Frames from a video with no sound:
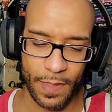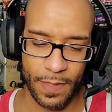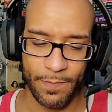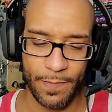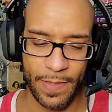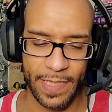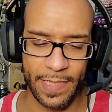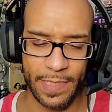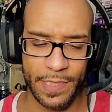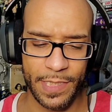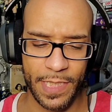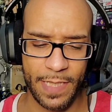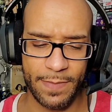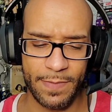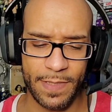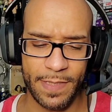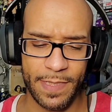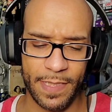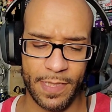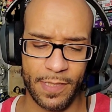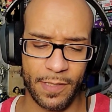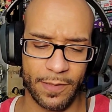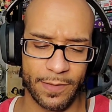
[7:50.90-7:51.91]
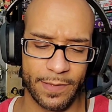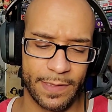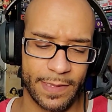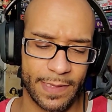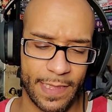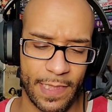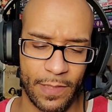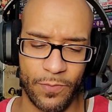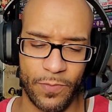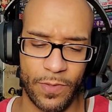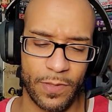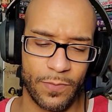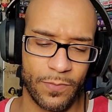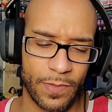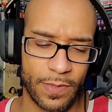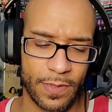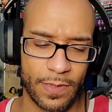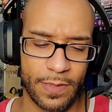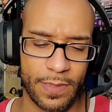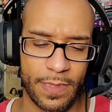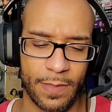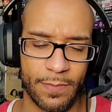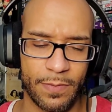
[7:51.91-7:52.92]
Mickie James and Nick Aldis, they win with
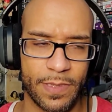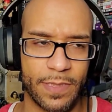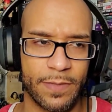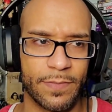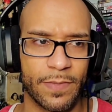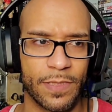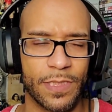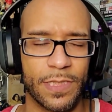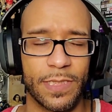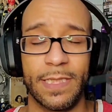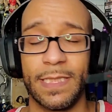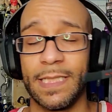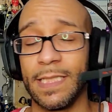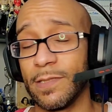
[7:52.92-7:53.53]
a double submission.